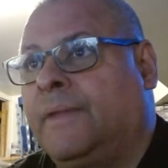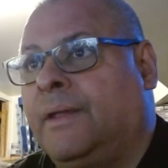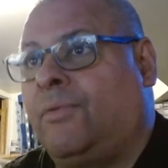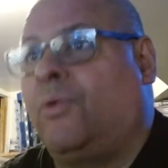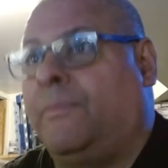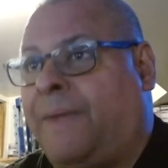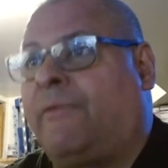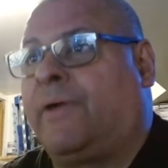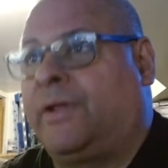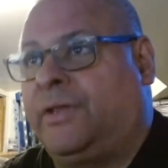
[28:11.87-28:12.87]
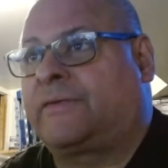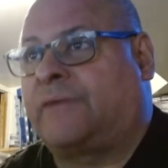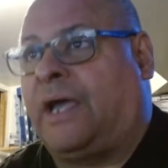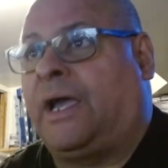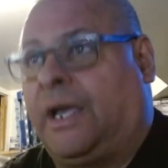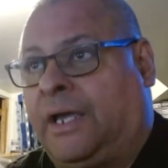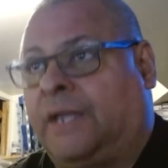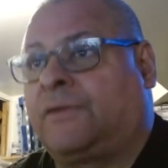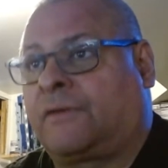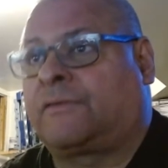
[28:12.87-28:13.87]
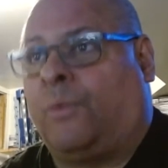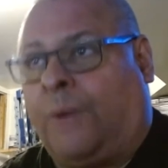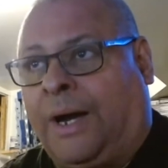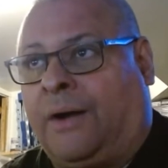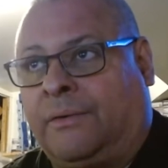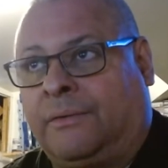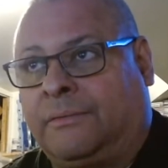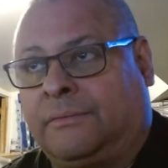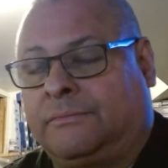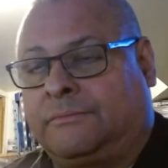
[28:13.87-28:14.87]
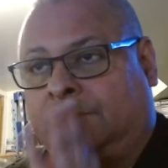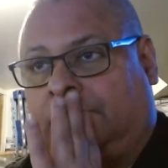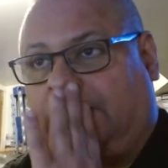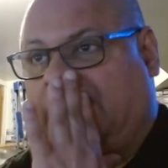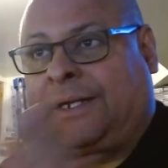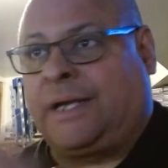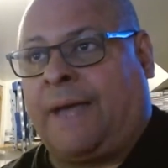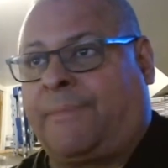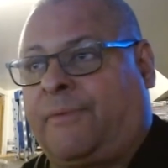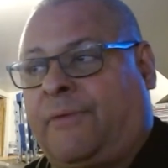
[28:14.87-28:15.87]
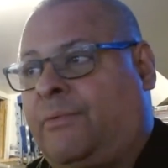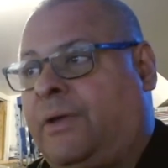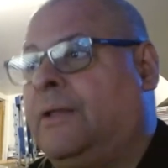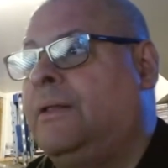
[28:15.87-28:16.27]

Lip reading: But with Hamradio DX, it took us a while. Like it didn't happen right away.